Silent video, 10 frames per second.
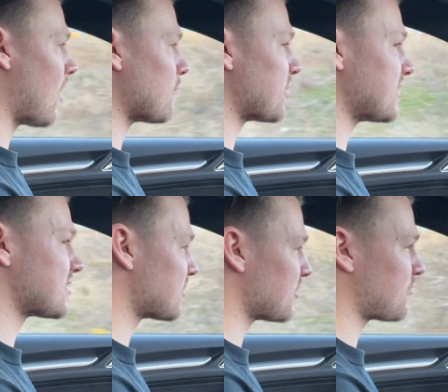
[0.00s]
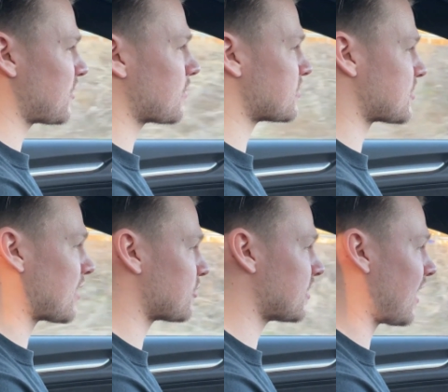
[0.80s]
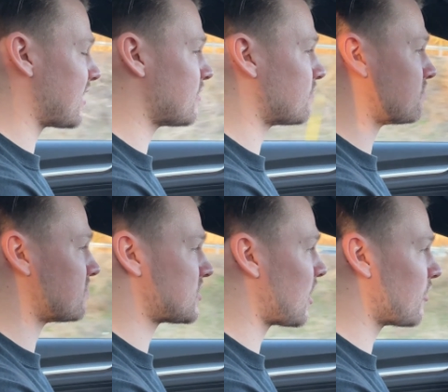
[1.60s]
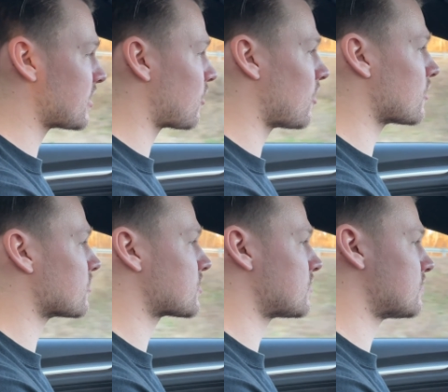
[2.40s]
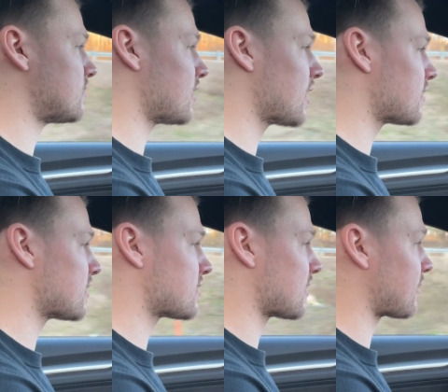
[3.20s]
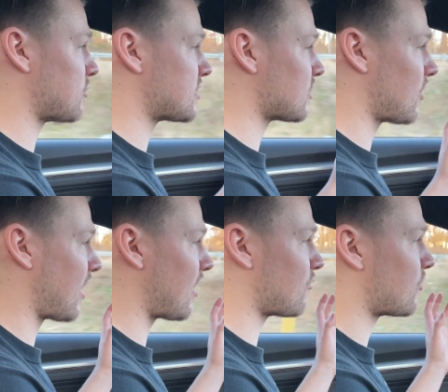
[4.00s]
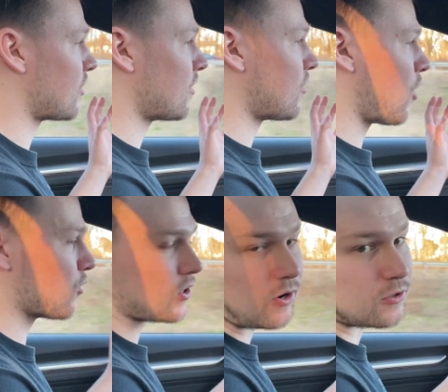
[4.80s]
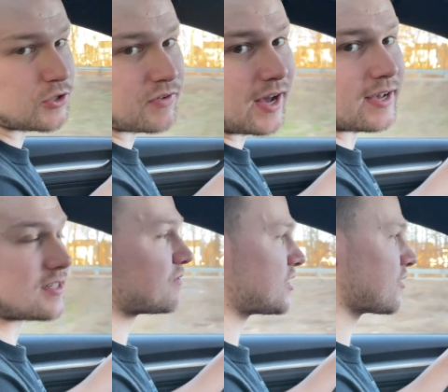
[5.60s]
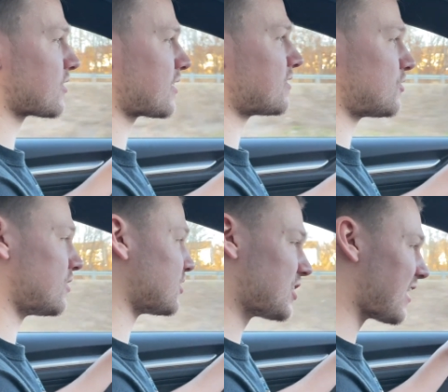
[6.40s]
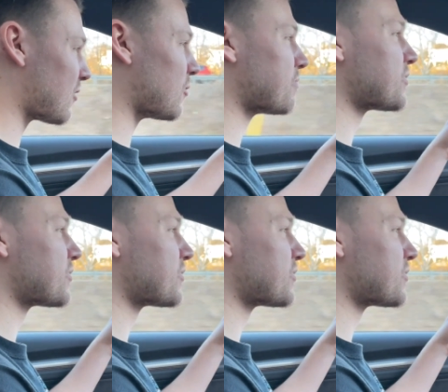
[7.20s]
But it's still in the family, so I didn't sell any cars to get this. Like, we still have all the cars you guys have seen on the channel.